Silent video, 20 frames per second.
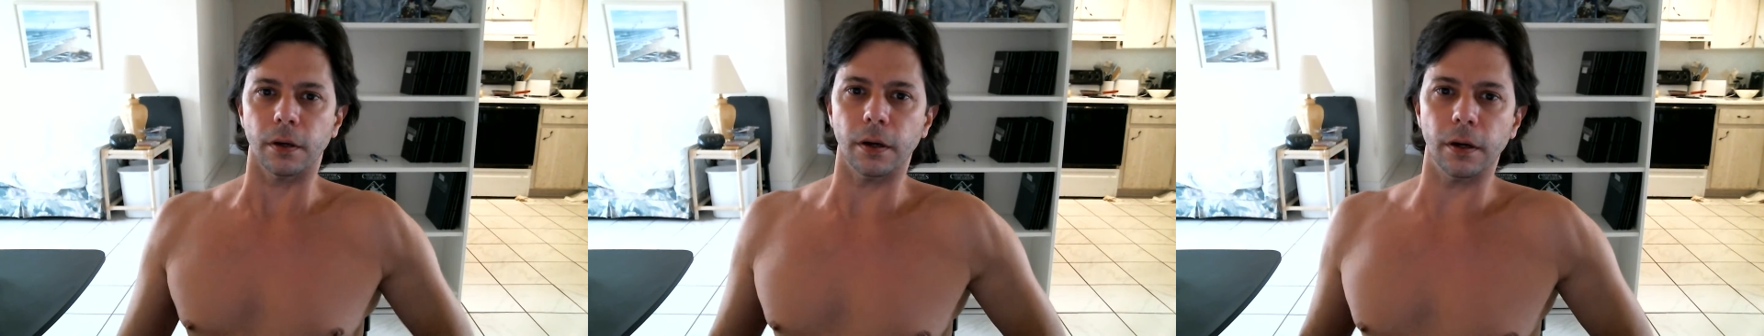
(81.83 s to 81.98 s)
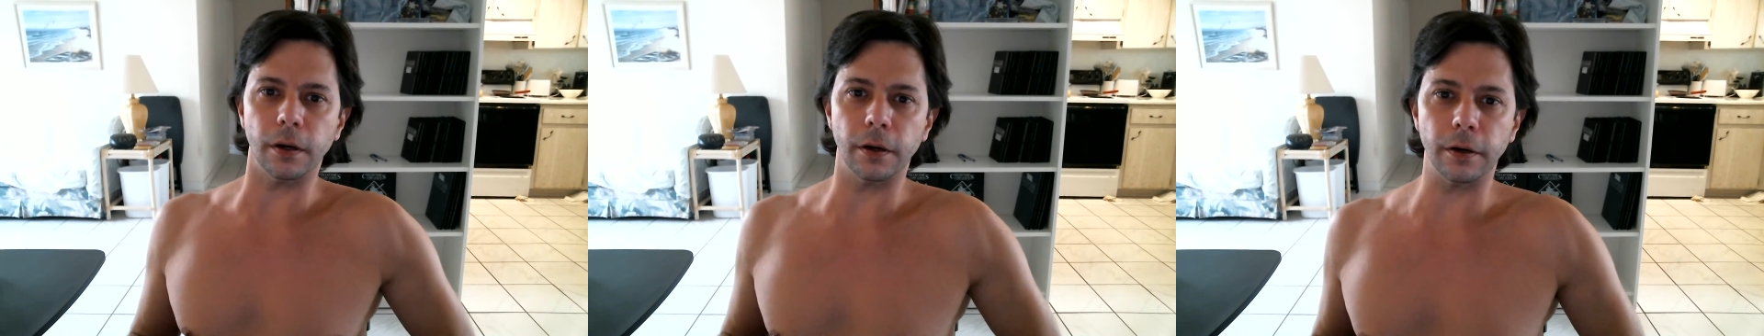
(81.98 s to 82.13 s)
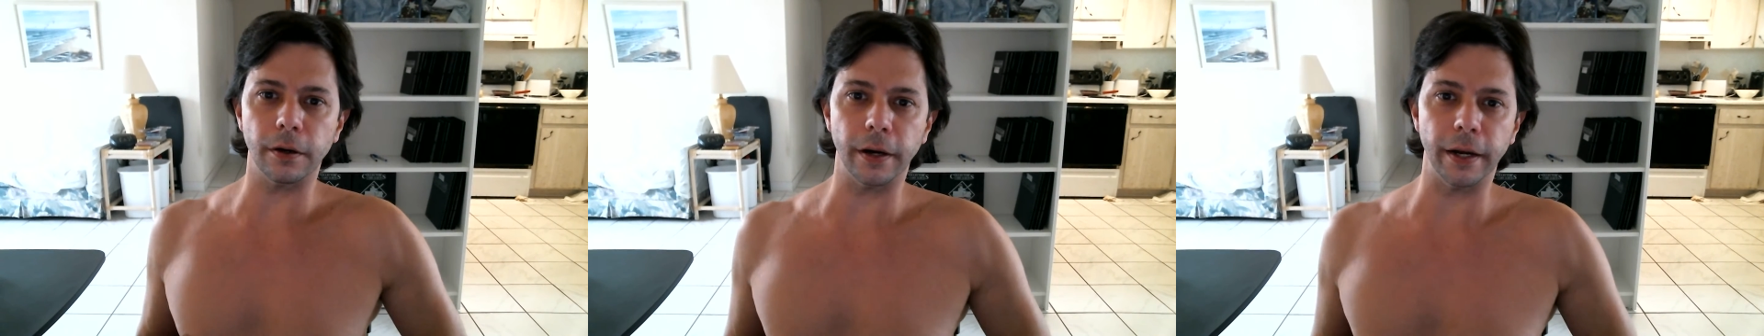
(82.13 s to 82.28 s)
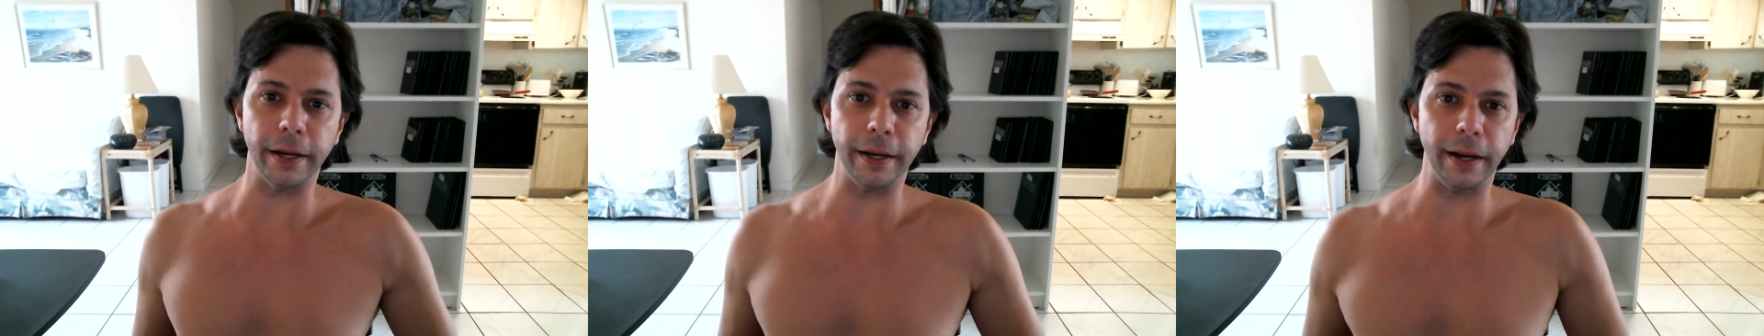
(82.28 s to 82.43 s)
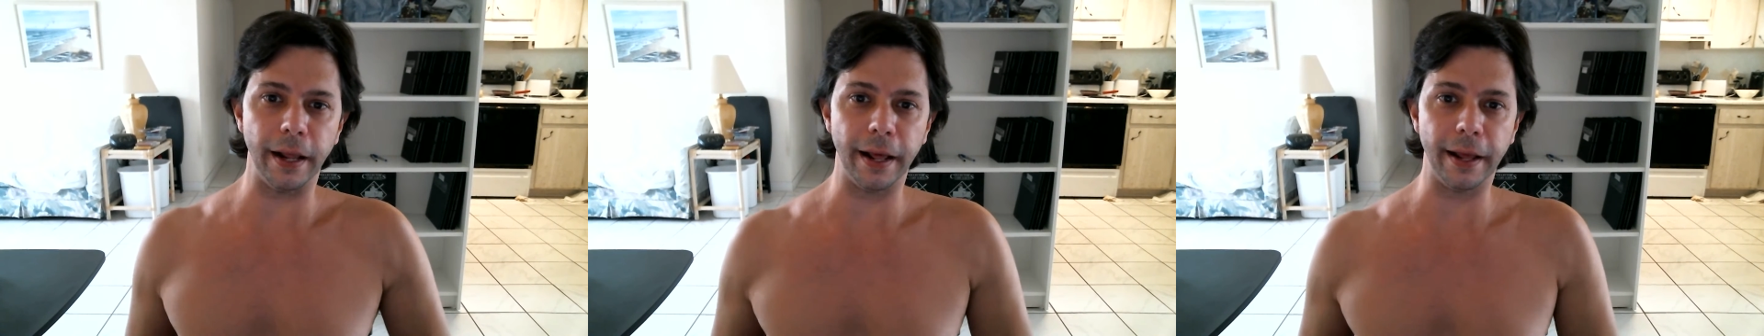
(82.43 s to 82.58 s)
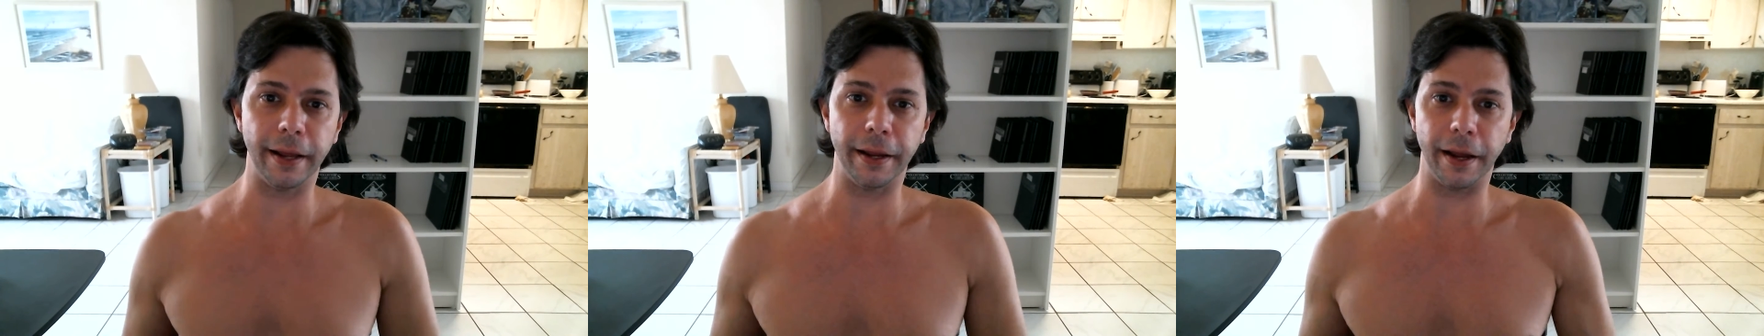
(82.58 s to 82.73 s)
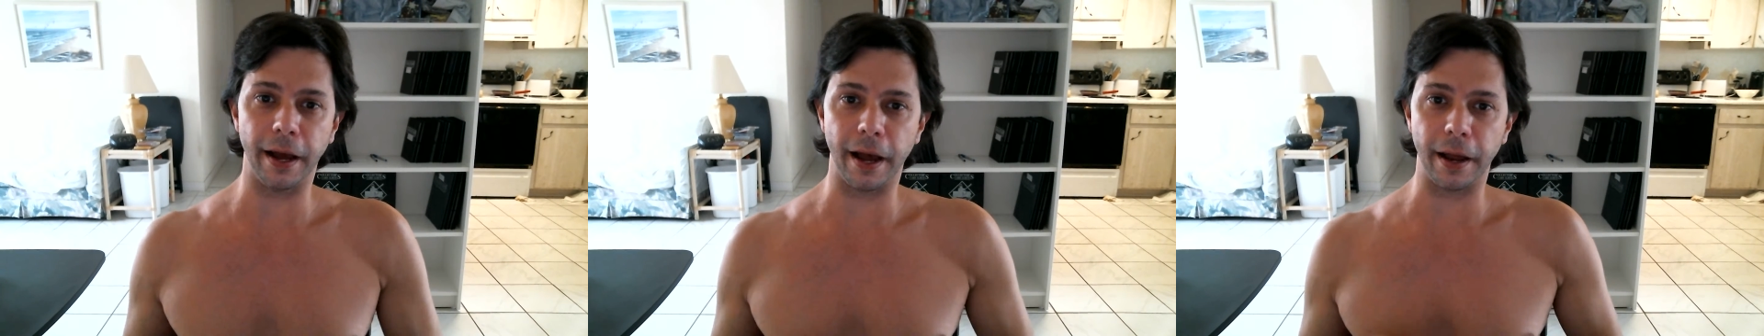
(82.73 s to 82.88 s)
Alright,
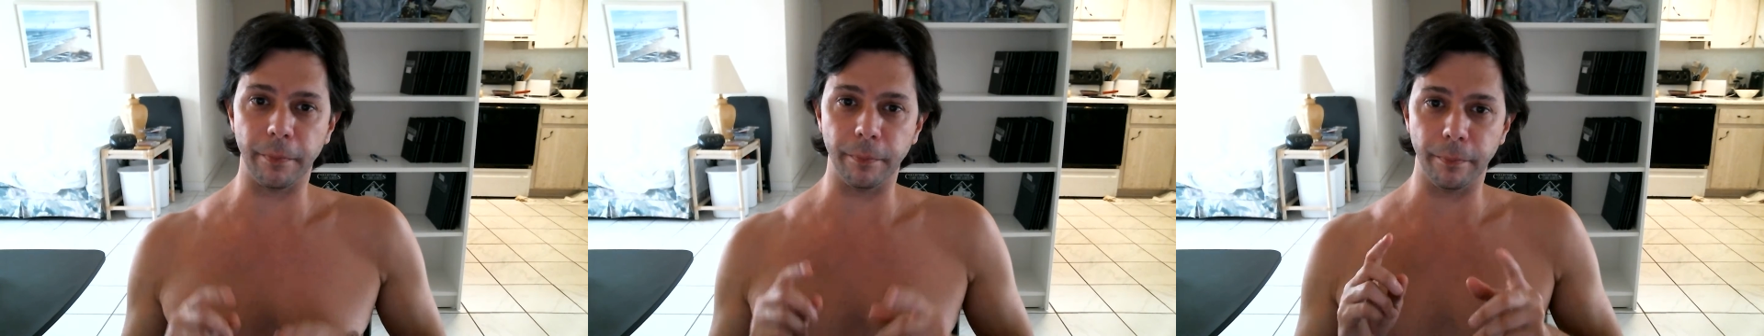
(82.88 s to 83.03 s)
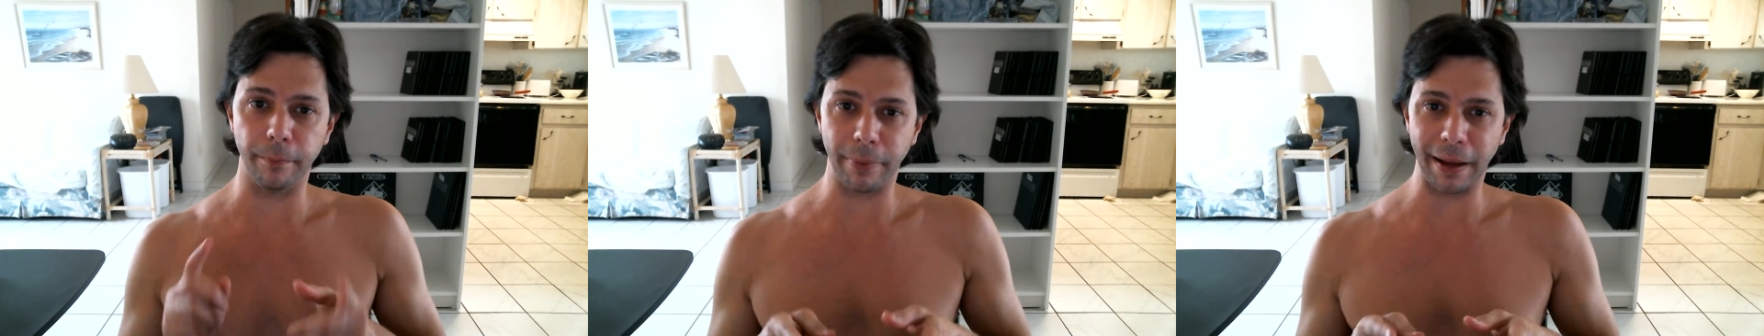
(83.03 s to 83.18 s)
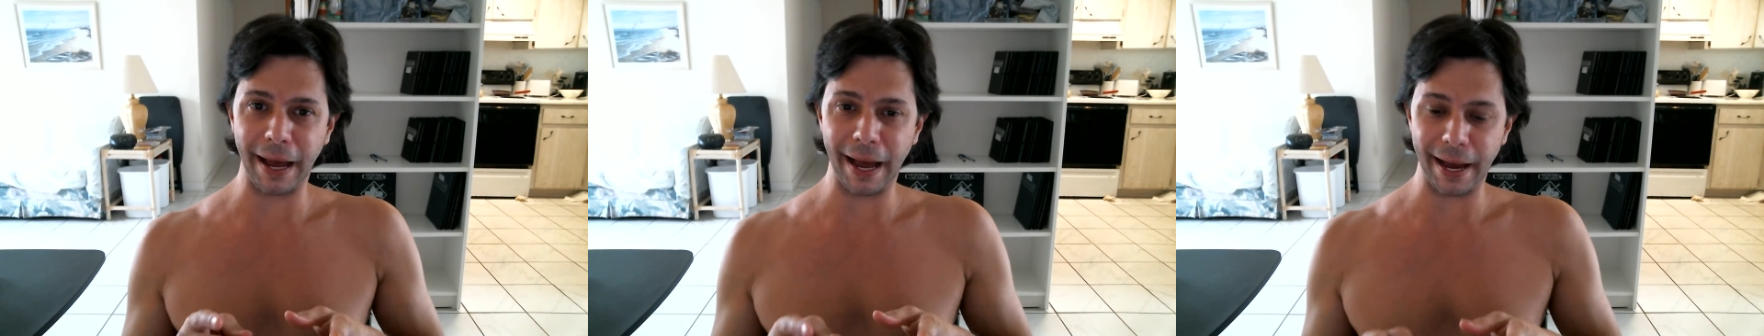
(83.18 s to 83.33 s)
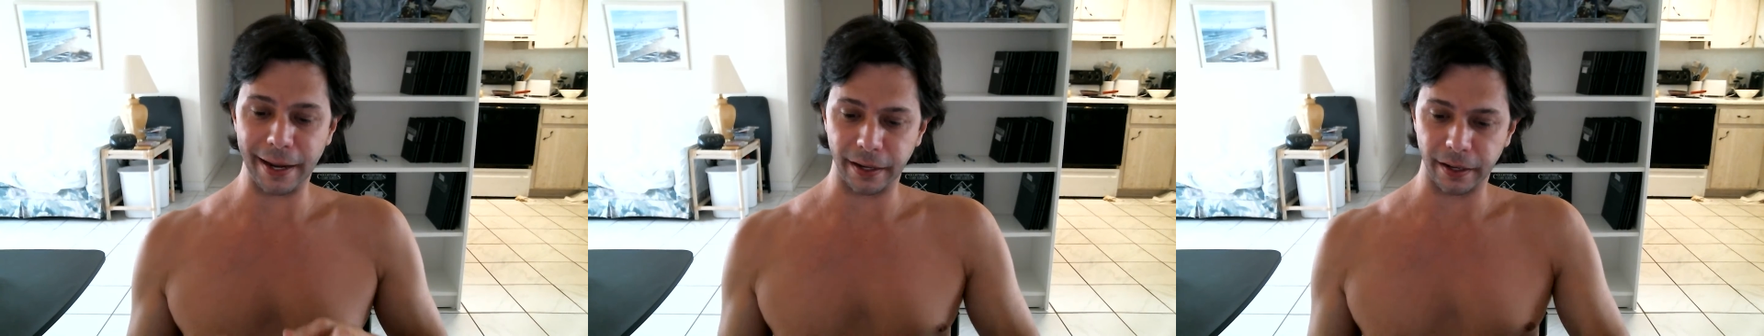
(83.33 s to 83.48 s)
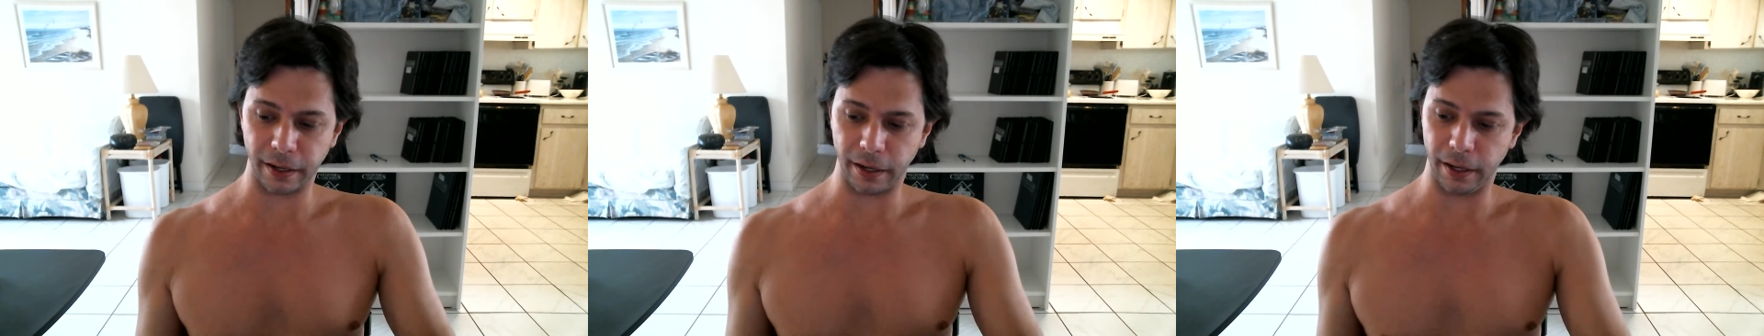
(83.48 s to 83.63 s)
hey, I'm back.